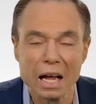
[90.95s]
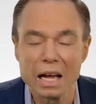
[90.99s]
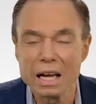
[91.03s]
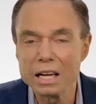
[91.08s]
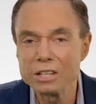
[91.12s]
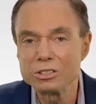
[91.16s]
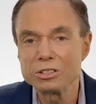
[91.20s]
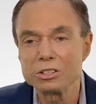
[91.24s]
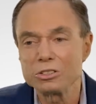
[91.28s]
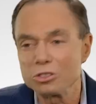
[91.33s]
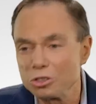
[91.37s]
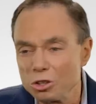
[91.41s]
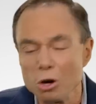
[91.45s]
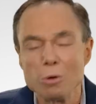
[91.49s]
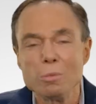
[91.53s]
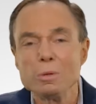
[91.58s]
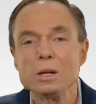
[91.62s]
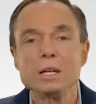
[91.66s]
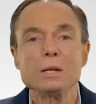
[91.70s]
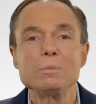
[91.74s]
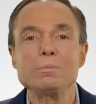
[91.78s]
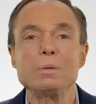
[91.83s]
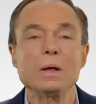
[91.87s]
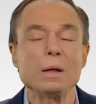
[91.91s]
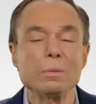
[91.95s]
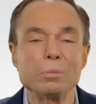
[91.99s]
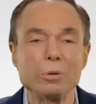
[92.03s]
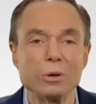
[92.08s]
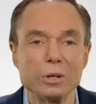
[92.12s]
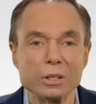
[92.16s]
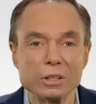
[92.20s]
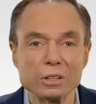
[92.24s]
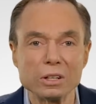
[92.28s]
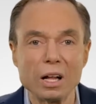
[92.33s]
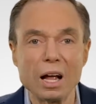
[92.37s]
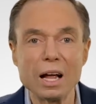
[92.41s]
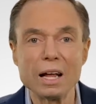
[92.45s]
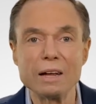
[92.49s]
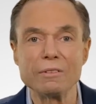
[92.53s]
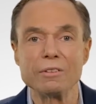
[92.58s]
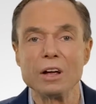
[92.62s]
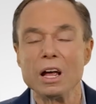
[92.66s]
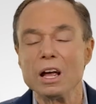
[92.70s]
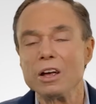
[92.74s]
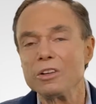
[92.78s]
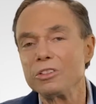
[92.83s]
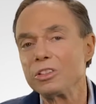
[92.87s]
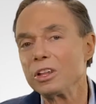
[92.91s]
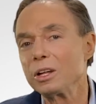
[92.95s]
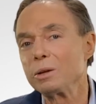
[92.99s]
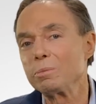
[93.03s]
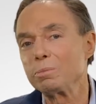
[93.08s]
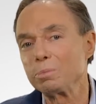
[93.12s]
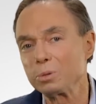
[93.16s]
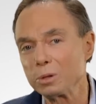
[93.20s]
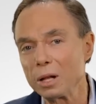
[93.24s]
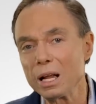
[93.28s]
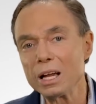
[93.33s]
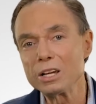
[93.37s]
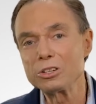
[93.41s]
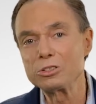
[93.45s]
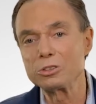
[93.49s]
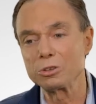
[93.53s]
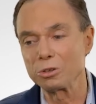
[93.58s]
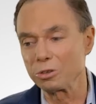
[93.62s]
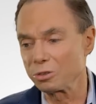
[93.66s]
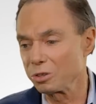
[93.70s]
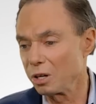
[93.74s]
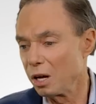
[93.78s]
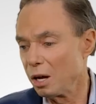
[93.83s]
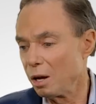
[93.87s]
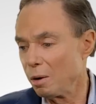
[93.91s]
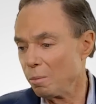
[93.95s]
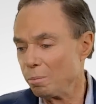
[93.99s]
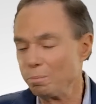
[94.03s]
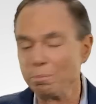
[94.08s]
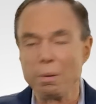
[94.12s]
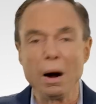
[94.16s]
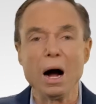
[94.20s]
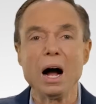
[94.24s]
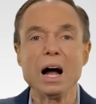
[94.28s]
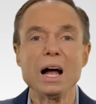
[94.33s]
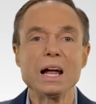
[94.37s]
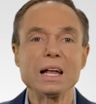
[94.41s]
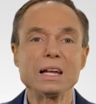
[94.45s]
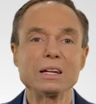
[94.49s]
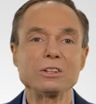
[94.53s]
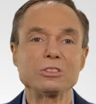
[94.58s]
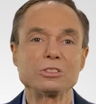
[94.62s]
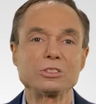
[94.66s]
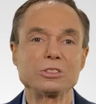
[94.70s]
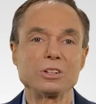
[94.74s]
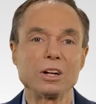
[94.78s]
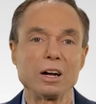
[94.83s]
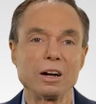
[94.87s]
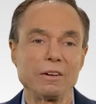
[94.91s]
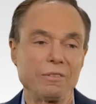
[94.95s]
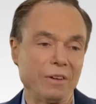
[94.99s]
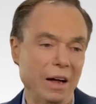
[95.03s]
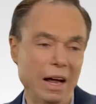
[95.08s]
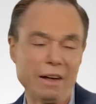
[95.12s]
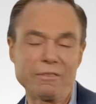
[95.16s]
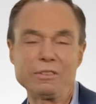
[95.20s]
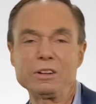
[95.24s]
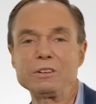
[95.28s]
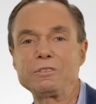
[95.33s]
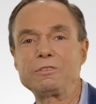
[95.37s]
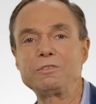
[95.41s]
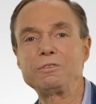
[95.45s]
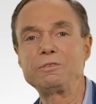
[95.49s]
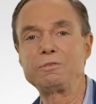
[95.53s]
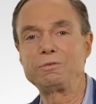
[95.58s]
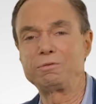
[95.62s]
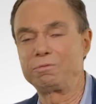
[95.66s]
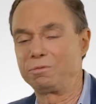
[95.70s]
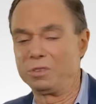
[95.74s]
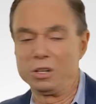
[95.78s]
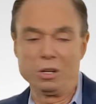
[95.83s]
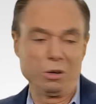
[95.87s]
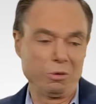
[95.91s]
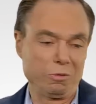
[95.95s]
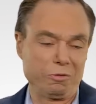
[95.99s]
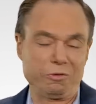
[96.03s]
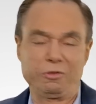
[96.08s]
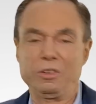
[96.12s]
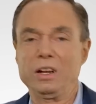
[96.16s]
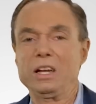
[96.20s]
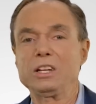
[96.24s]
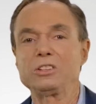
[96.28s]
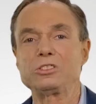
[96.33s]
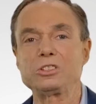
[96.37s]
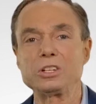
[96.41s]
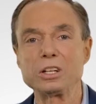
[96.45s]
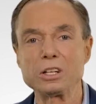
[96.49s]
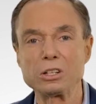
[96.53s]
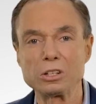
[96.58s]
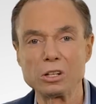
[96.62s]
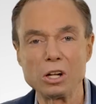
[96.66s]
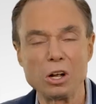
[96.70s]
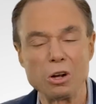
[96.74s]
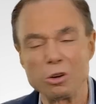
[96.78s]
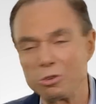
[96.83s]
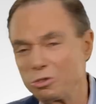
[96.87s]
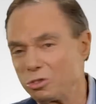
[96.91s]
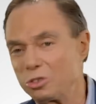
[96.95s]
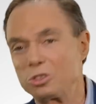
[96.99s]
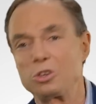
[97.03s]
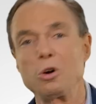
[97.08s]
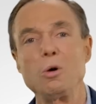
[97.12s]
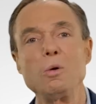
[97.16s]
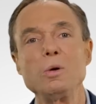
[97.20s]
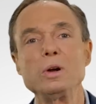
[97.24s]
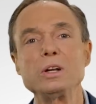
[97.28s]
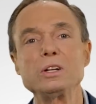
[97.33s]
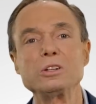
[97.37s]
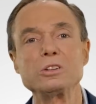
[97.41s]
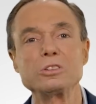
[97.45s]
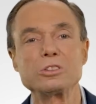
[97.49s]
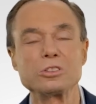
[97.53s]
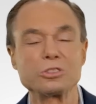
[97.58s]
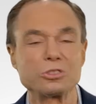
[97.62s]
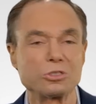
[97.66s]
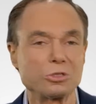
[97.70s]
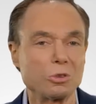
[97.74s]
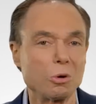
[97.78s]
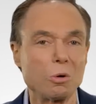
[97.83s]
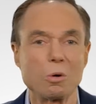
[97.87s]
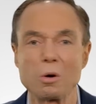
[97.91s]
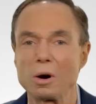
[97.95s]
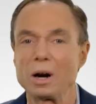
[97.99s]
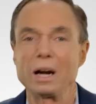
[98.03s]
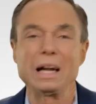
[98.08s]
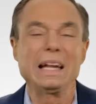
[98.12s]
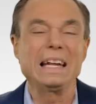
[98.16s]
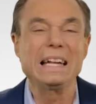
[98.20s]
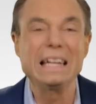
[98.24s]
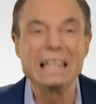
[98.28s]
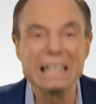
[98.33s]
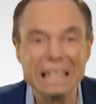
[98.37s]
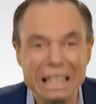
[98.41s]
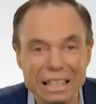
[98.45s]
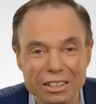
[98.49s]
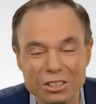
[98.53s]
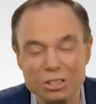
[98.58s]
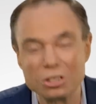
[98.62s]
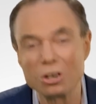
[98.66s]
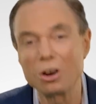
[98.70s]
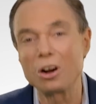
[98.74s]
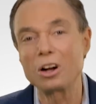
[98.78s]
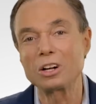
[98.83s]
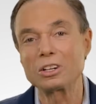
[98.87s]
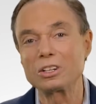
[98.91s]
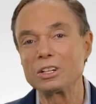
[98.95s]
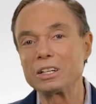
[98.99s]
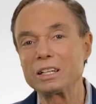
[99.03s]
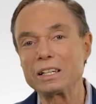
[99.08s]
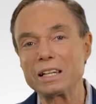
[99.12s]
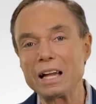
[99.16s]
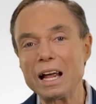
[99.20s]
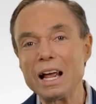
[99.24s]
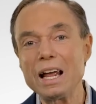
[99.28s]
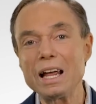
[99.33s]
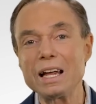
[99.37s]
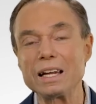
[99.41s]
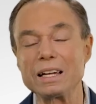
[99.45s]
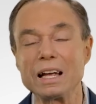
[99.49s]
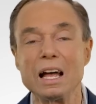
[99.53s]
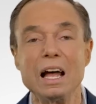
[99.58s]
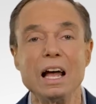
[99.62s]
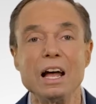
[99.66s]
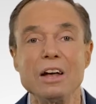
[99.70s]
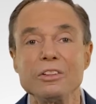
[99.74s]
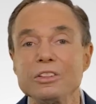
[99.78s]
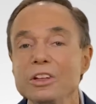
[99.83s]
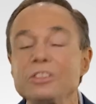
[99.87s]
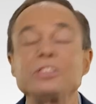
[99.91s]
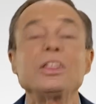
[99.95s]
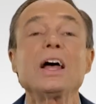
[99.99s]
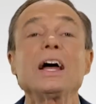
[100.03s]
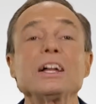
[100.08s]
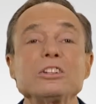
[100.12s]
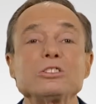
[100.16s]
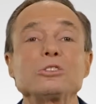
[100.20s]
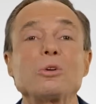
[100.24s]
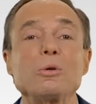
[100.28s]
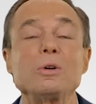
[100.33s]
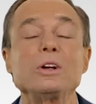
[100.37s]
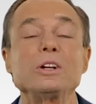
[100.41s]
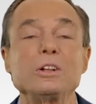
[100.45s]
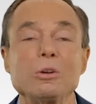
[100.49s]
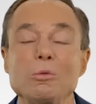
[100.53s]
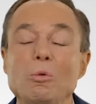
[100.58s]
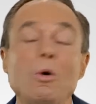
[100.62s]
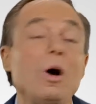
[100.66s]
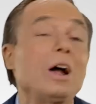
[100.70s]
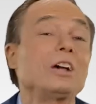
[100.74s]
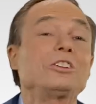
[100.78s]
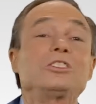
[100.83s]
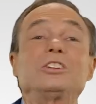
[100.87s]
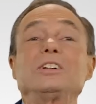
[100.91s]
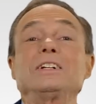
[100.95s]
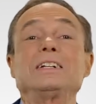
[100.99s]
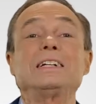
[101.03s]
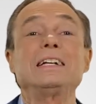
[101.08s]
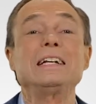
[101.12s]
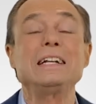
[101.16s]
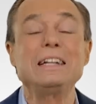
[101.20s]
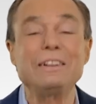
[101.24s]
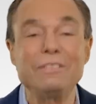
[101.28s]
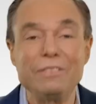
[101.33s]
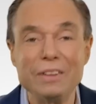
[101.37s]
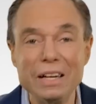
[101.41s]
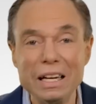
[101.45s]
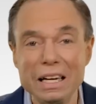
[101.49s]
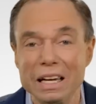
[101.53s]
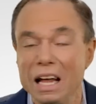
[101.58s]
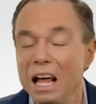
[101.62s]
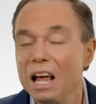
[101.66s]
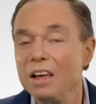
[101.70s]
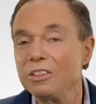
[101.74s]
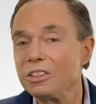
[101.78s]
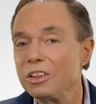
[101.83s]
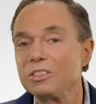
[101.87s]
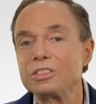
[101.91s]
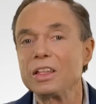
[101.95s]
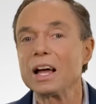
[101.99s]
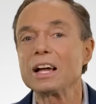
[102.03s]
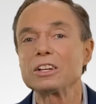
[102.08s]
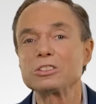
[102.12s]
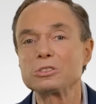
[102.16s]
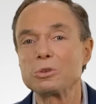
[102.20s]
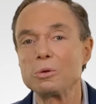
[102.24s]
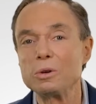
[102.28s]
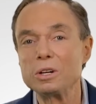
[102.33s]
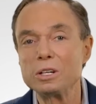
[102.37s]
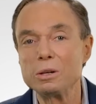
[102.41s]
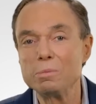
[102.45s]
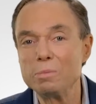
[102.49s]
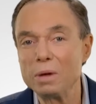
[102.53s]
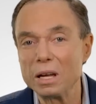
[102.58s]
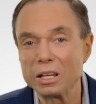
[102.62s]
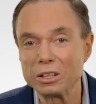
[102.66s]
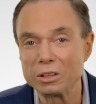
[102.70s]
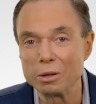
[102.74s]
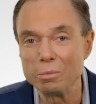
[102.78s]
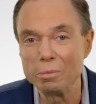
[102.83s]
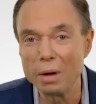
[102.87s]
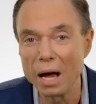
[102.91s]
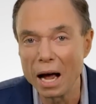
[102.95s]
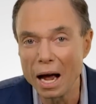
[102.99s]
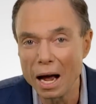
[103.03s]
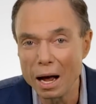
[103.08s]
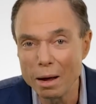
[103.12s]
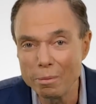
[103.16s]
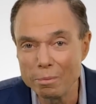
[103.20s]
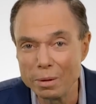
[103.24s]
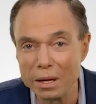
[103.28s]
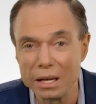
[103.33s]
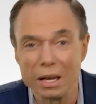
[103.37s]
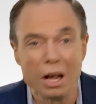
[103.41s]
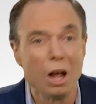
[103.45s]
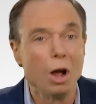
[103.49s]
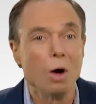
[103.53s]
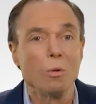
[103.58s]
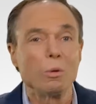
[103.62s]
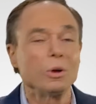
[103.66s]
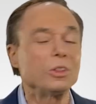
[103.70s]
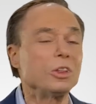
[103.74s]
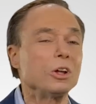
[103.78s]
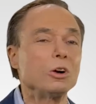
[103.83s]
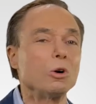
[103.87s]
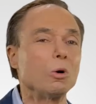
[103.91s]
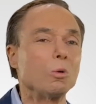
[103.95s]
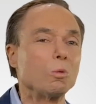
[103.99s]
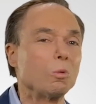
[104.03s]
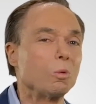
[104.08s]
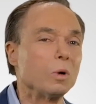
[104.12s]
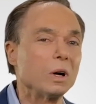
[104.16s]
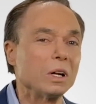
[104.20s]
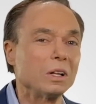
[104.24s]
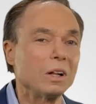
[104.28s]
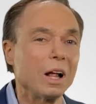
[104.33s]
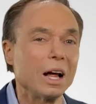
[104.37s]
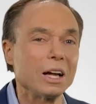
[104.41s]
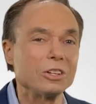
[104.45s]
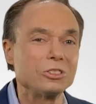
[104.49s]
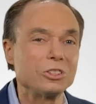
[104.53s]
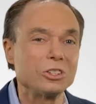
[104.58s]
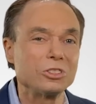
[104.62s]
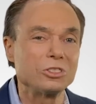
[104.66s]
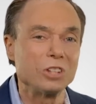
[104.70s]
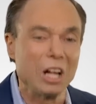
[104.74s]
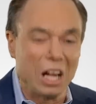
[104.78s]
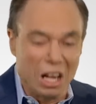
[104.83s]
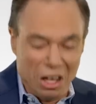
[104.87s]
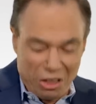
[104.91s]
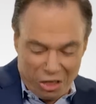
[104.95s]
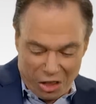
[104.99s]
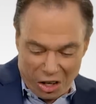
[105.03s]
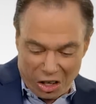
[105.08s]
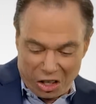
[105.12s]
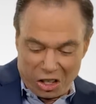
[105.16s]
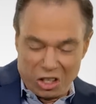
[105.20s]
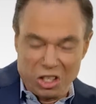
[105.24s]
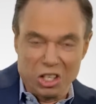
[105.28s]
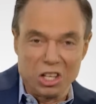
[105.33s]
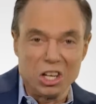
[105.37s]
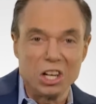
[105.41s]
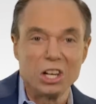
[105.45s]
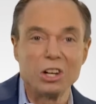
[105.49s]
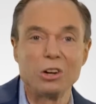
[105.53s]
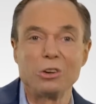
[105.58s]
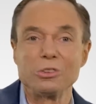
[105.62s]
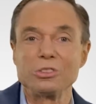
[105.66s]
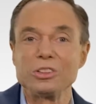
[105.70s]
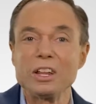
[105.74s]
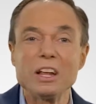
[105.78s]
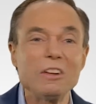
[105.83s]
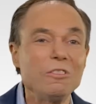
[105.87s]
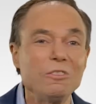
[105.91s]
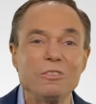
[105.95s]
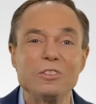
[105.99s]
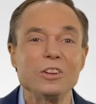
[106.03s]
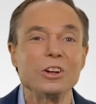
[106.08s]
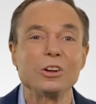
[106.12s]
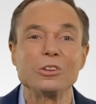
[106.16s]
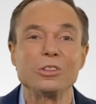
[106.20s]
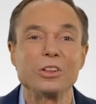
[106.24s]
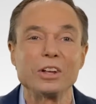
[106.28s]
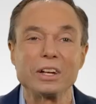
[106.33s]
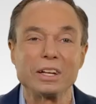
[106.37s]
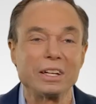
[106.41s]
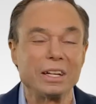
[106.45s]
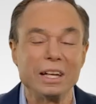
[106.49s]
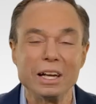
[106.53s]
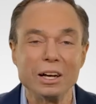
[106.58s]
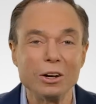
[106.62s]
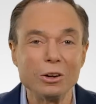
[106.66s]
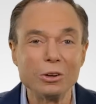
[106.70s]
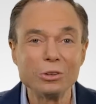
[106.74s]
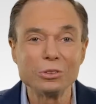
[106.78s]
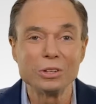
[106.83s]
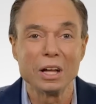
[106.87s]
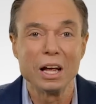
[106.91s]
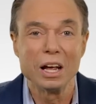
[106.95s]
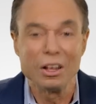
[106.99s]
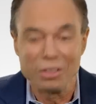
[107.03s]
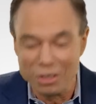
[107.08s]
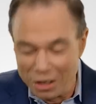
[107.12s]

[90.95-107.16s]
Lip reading: He said, so many people in life think pleasures, buying stuff, having, you know, fancy clothes, going to the store, eating chocolate cake, watching TV, that's going to make them happy. What they don't realize is the guilt. They feel the guilt.